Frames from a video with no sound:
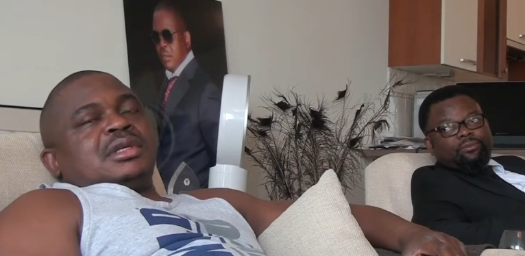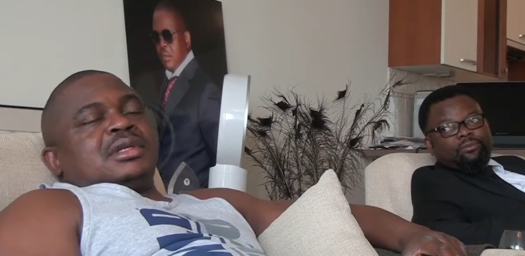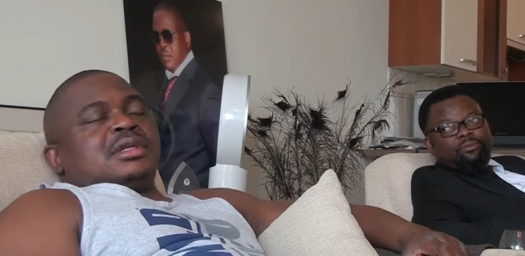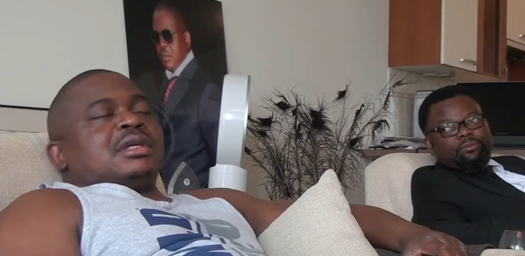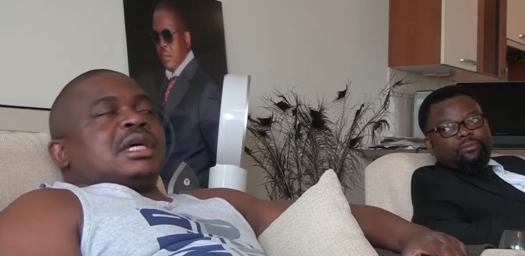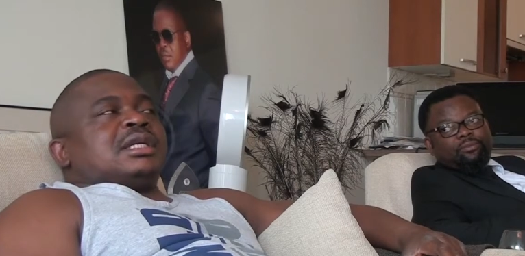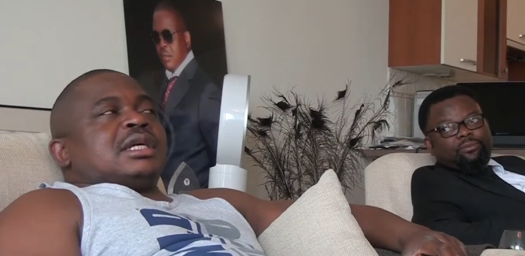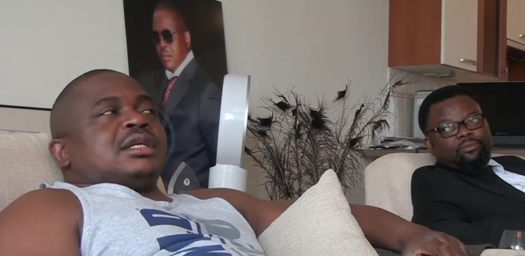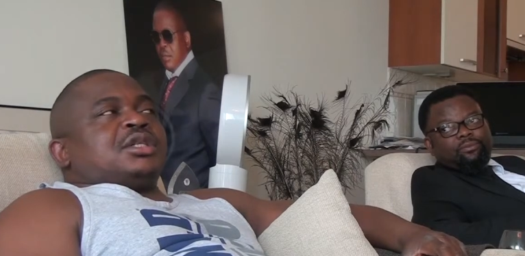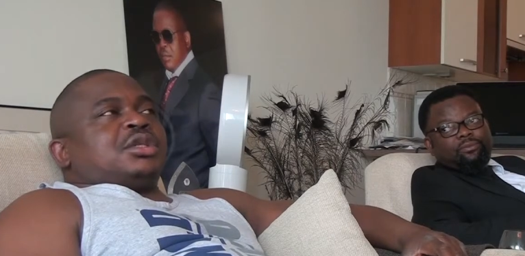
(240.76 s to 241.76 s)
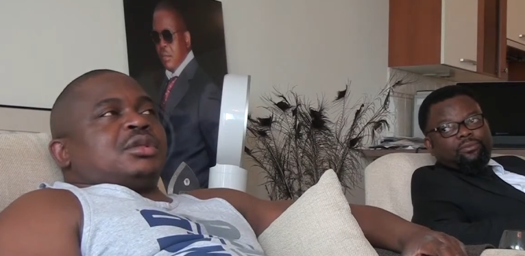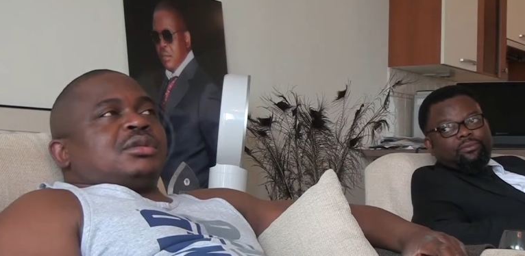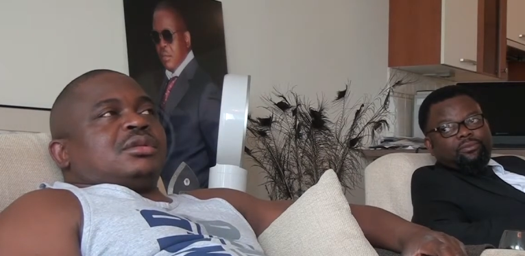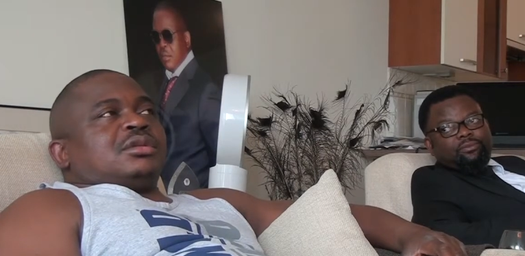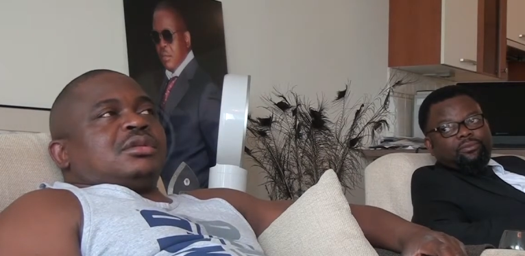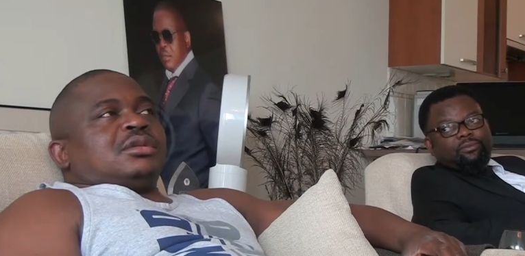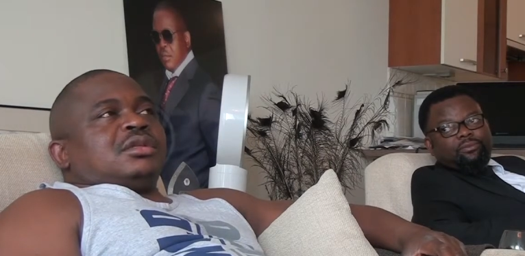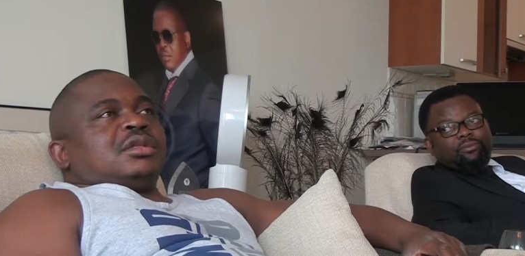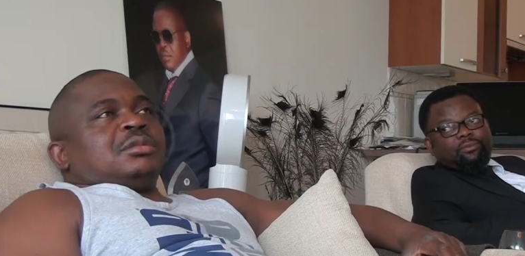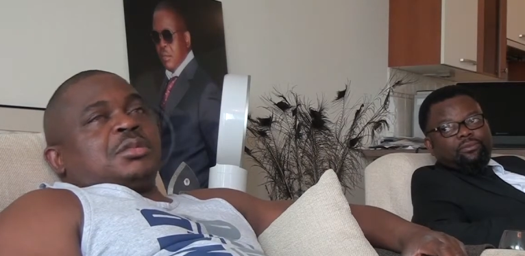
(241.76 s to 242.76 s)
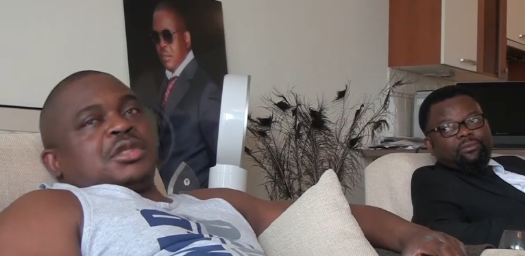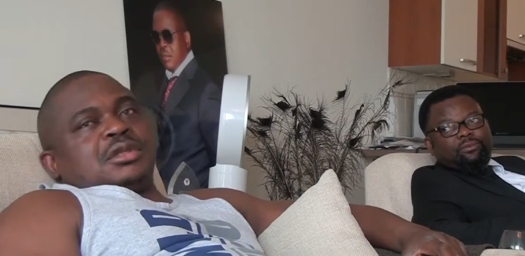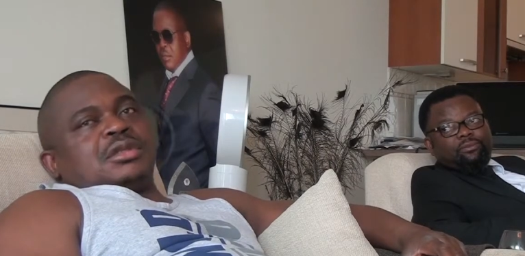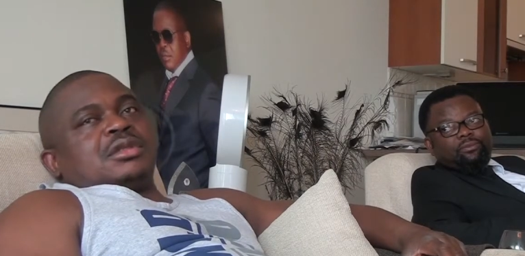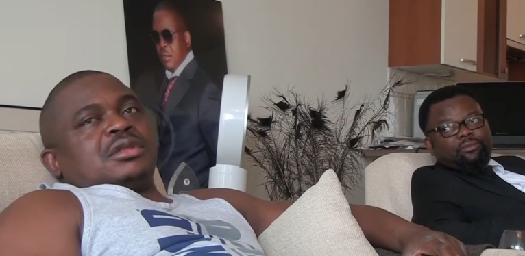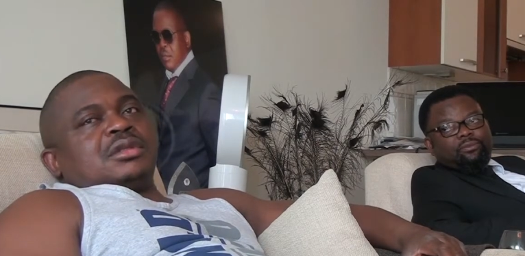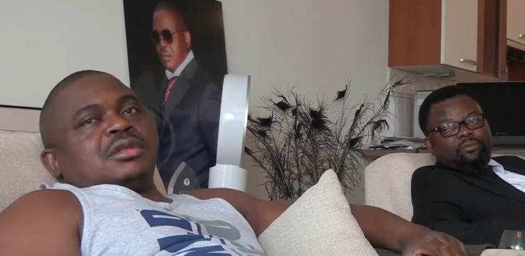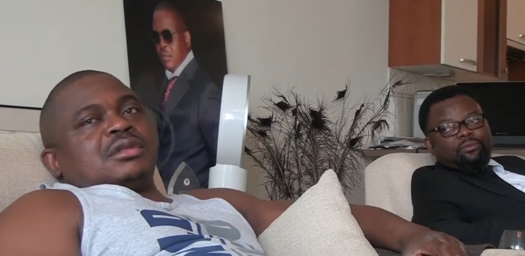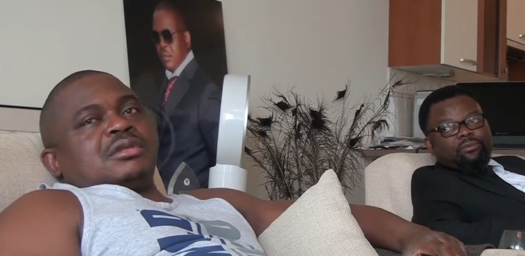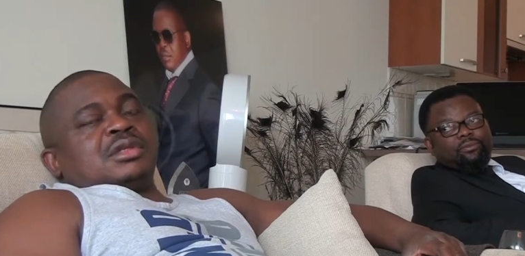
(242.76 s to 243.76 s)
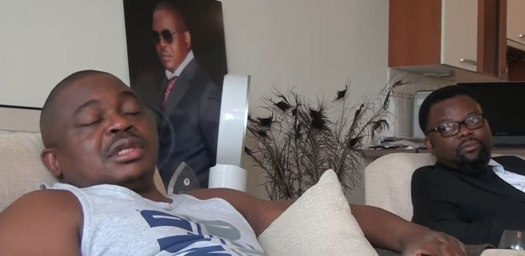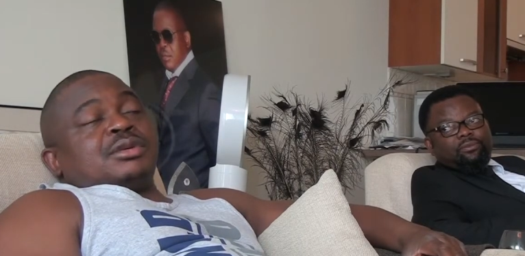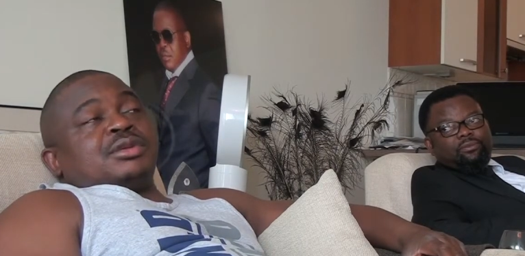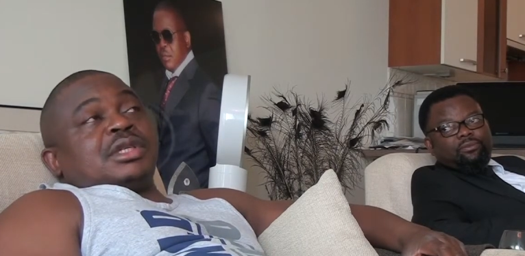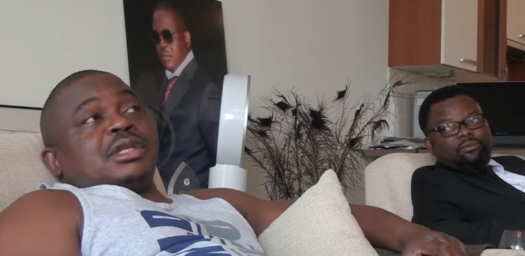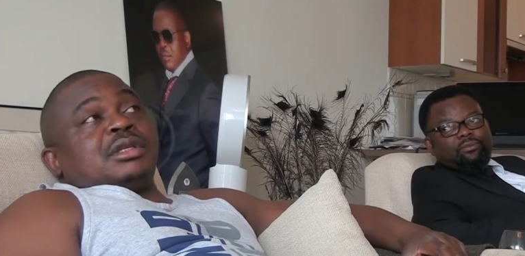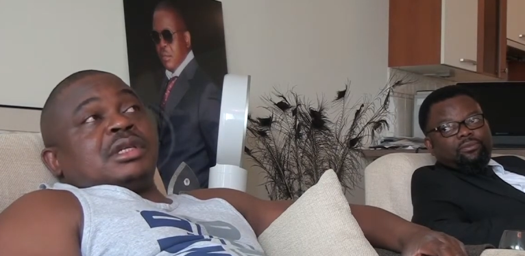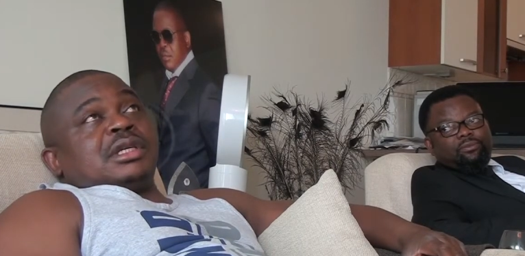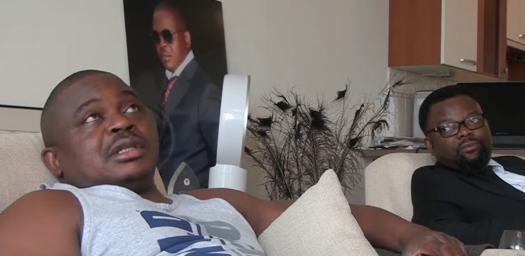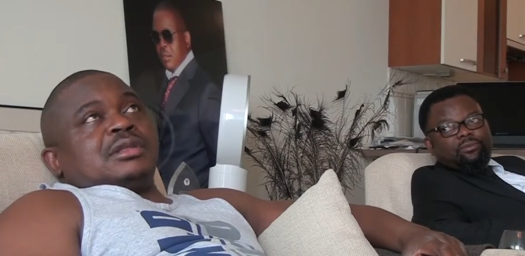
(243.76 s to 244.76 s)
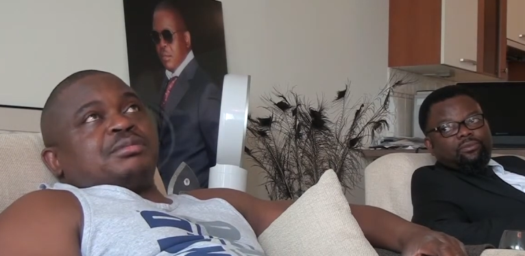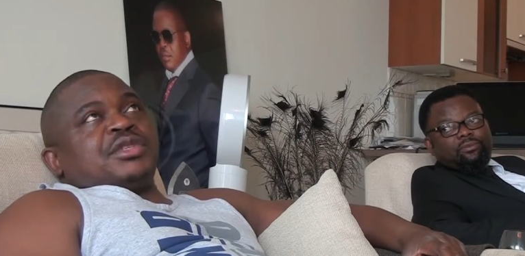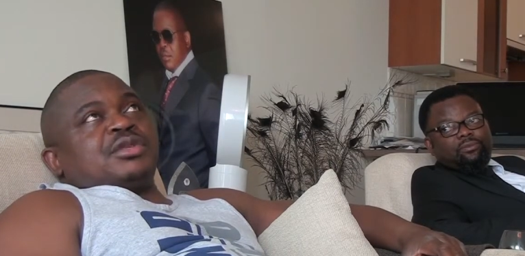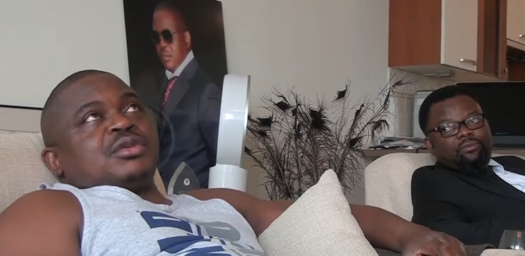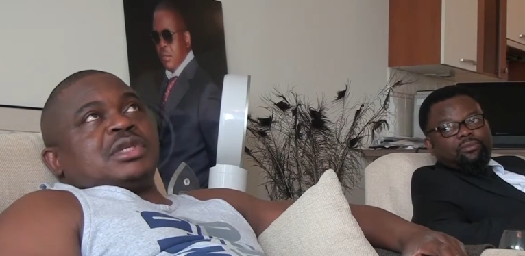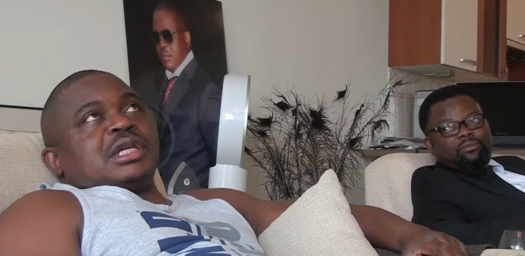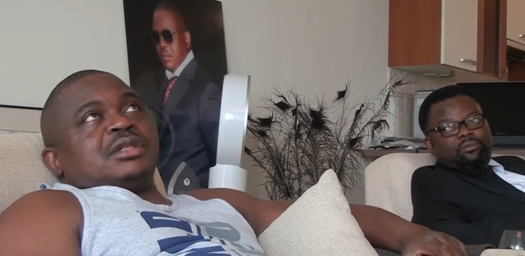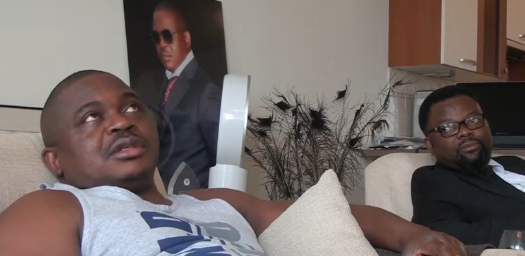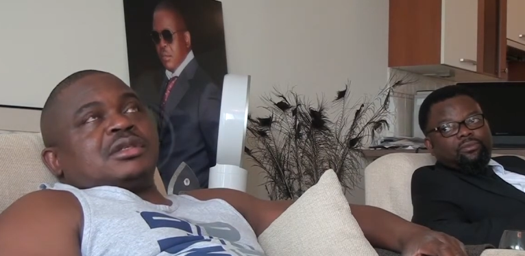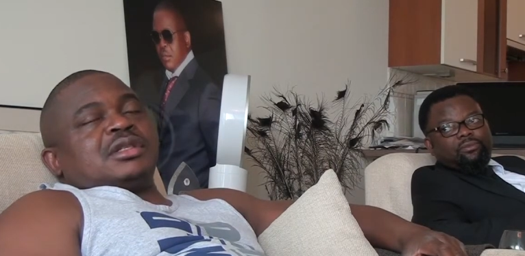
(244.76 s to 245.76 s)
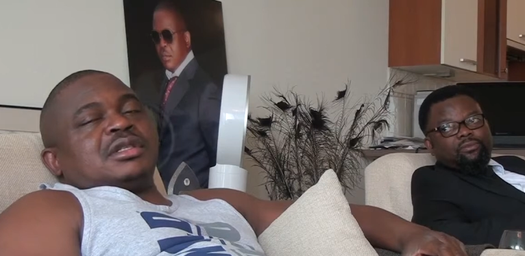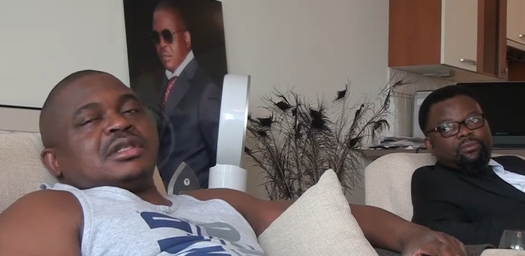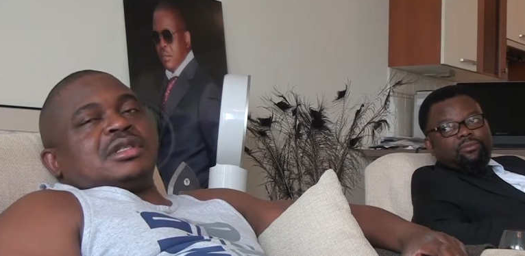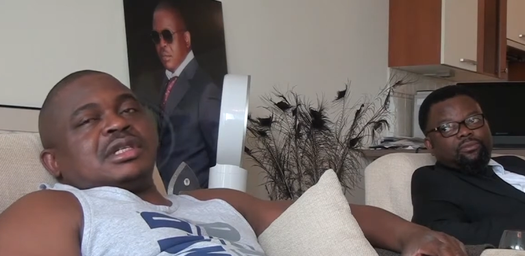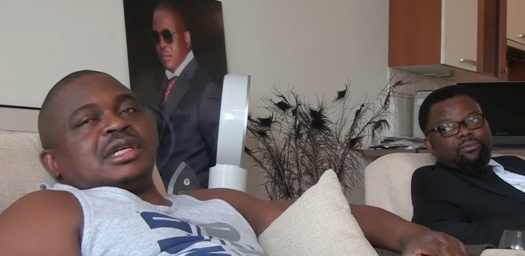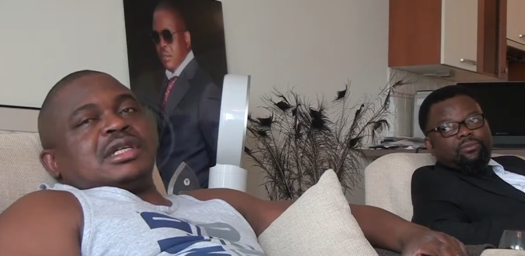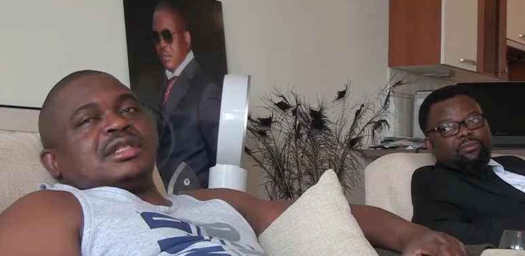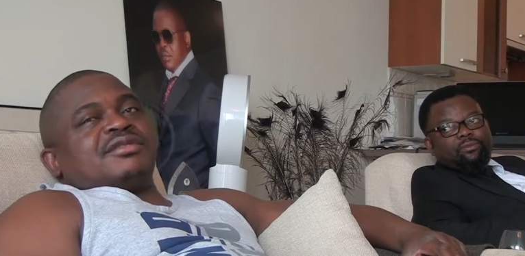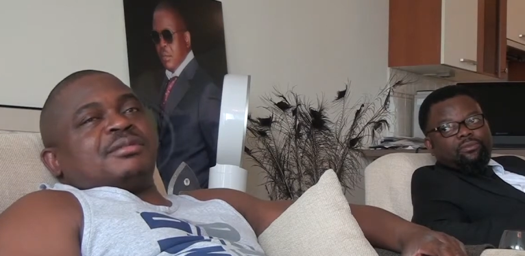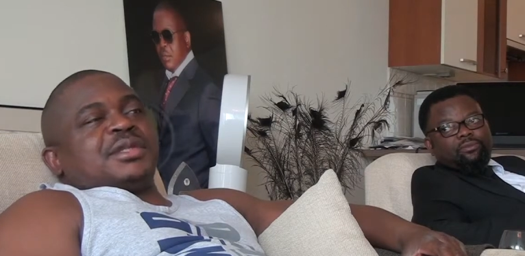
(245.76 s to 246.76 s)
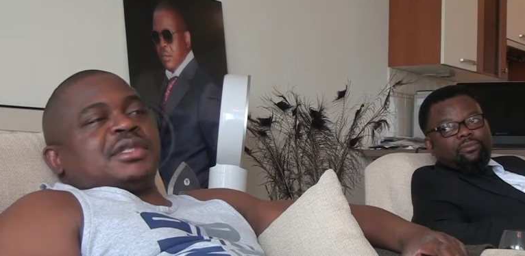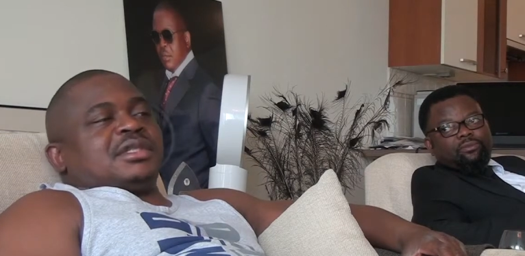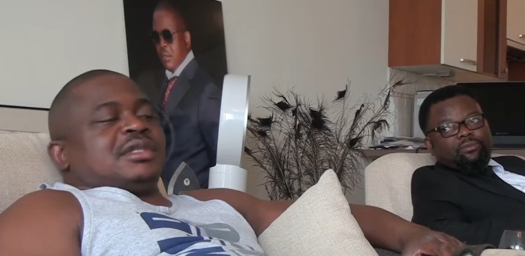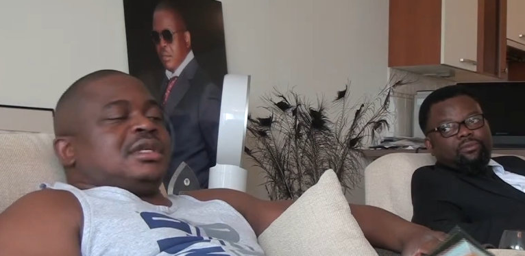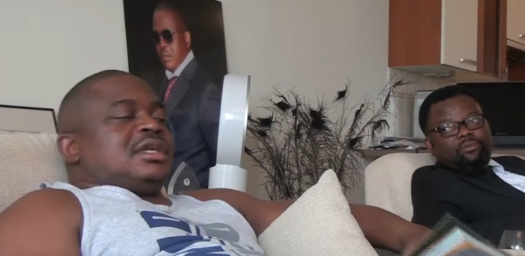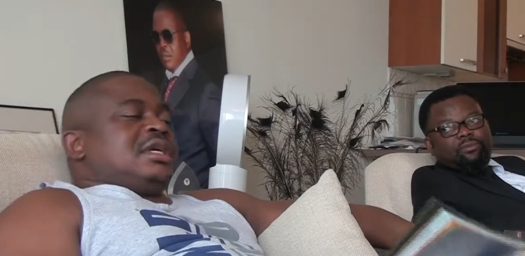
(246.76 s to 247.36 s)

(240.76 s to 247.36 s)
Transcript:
Speaker 1: in the right direction. But what I will tell you that peace without justice is negative peace.